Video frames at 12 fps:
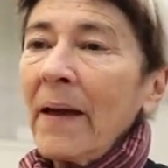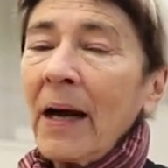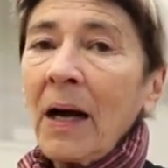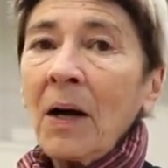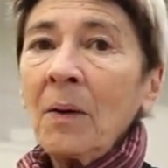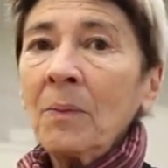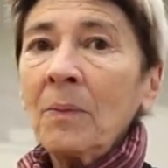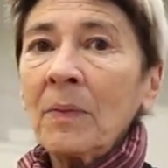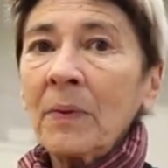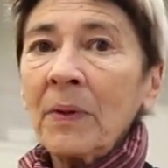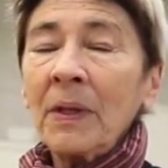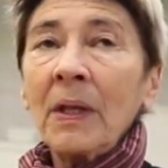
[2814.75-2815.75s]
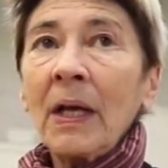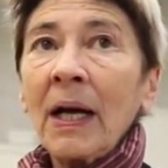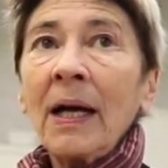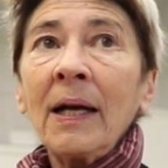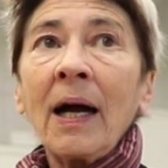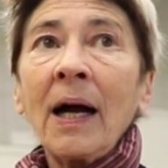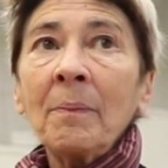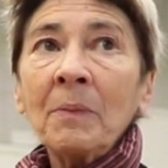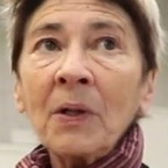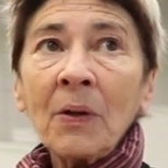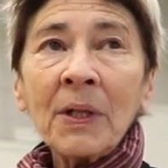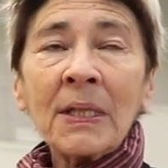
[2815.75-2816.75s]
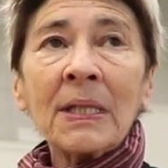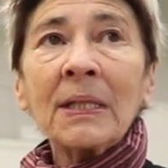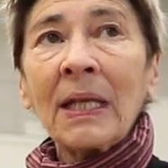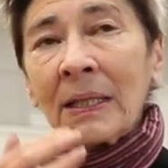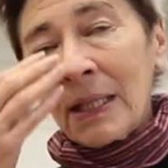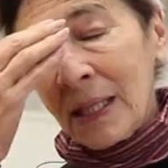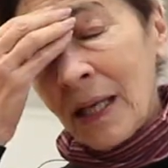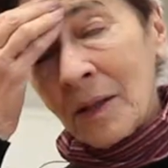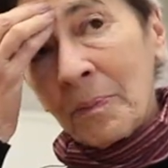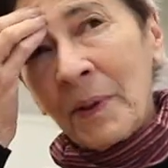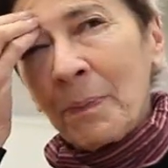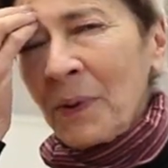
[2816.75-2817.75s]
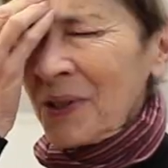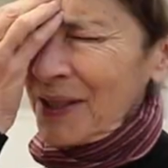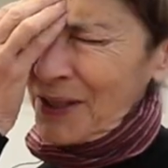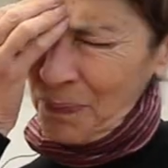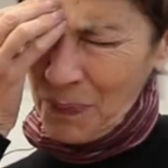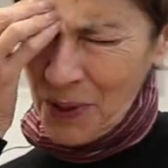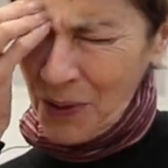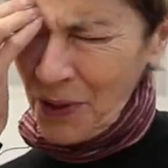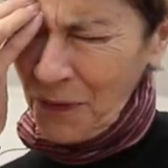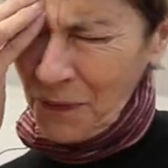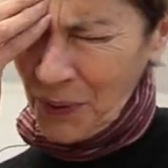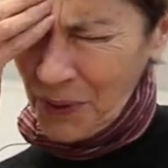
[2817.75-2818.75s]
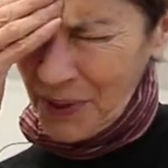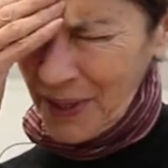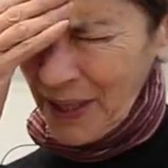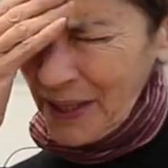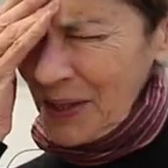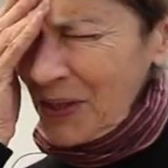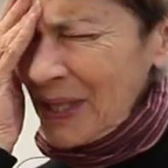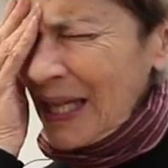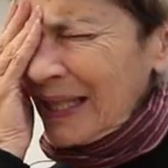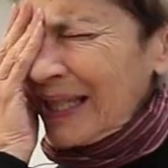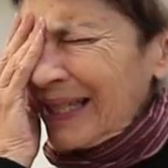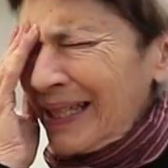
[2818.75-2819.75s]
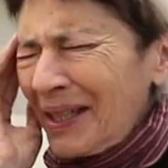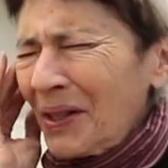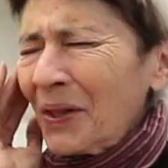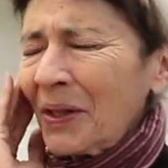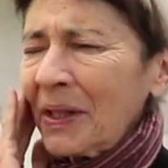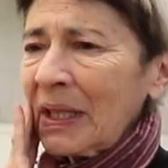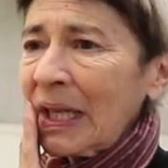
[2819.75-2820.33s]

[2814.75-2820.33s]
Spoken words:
I'm noticing that the young people, it's beautiful to understand that here in